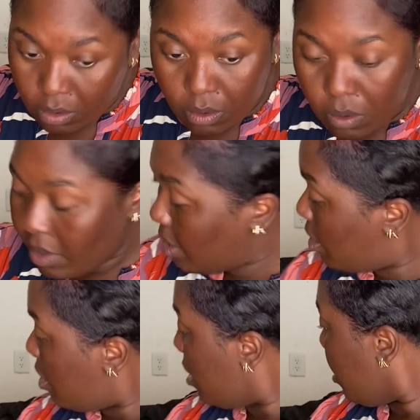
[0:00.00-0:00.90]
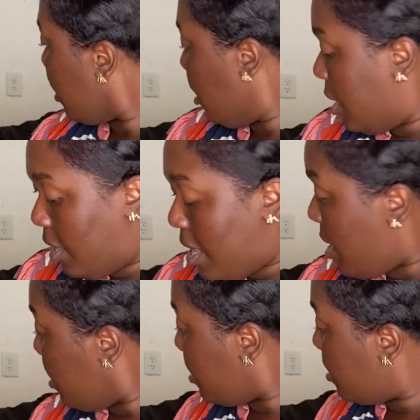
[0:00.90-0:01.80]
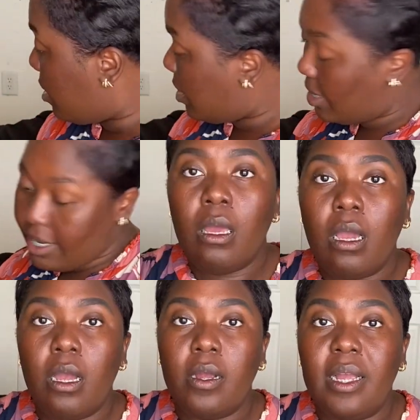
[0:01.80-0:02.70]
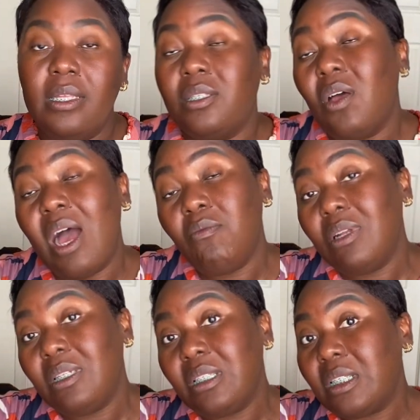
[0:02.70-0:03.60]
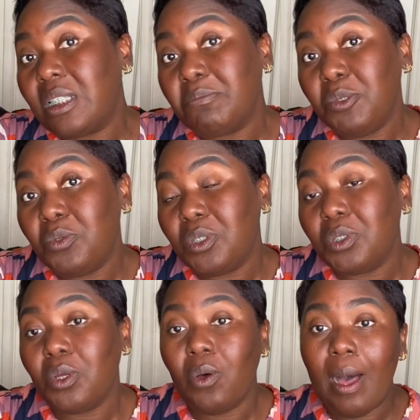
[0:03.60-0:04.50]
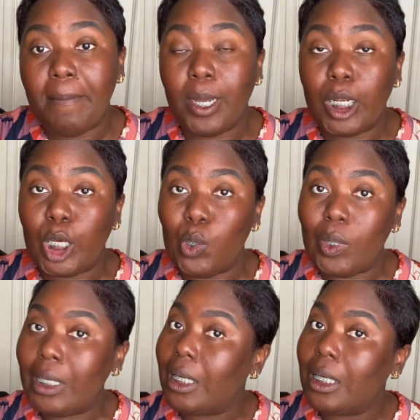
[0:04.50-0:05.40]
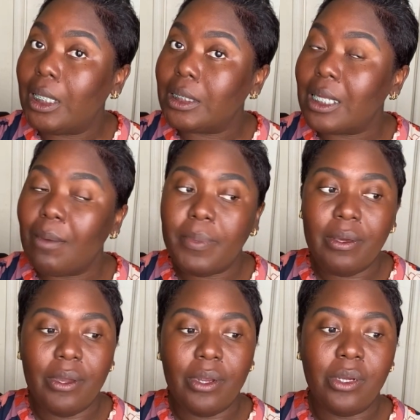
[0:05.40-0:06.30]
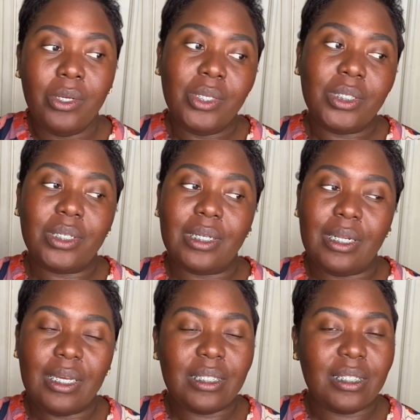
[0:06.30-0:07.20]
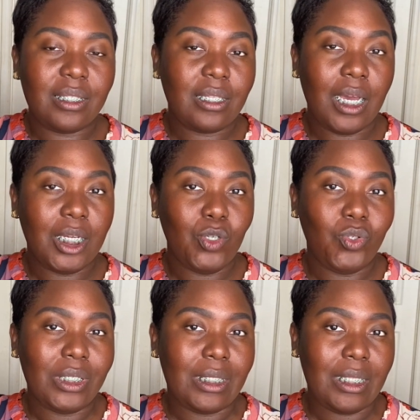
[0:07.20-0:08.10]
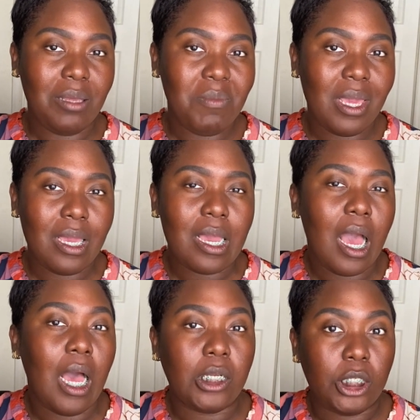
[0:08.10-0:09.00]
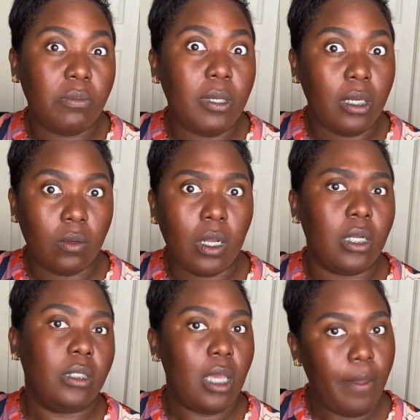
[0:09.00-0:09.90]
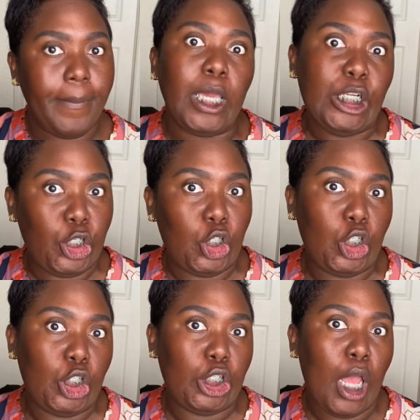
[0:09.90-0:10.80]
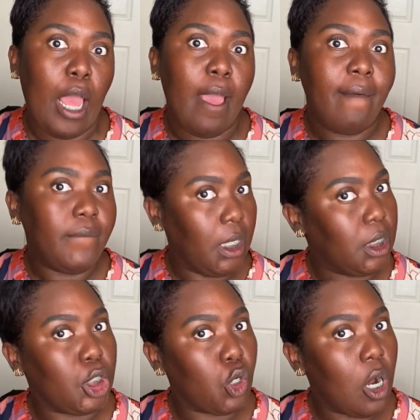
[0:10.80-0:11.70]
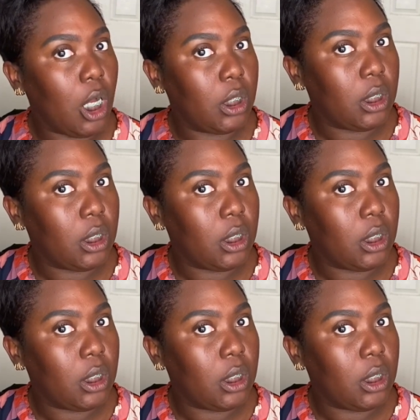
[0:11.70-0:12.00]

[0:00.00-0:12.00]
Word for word: go ahead and get that done. All right, so I want to listen to some music, so I'm gonna go ahead and stop here. So the next time you should see me, I should be getting ready to take pictures. Fingers crossed.